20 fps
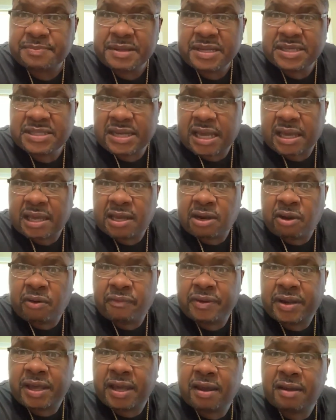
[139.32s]
me singing
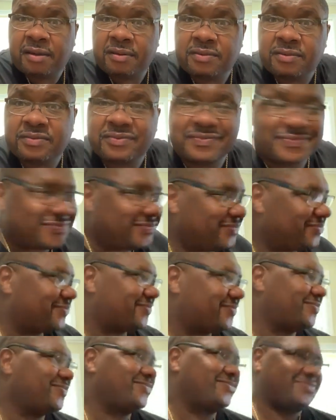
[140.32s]
over there. But that don't
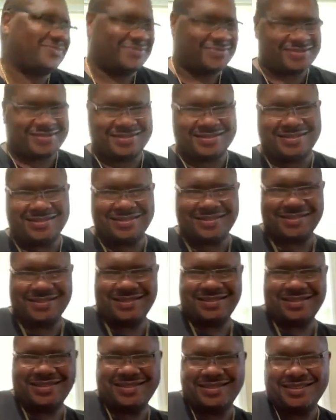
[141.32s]
help my
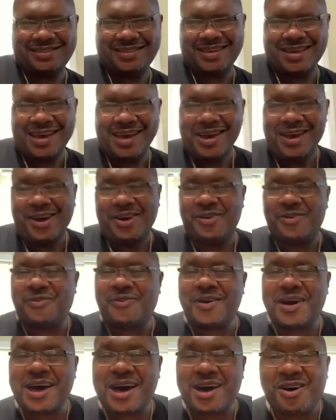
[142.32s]
case.
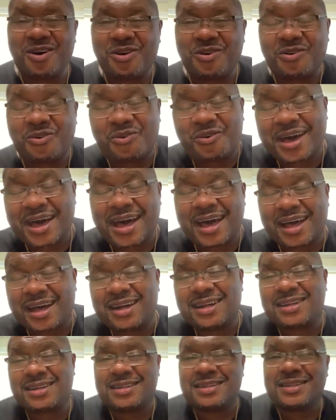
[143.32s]
Well,
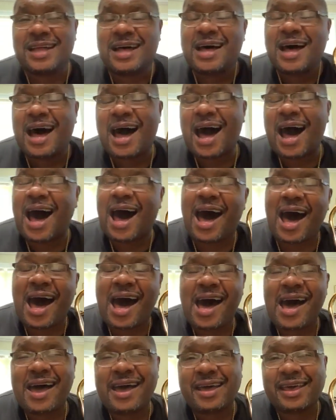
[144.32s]
well,
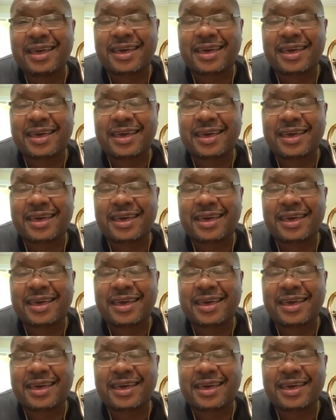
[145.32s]
I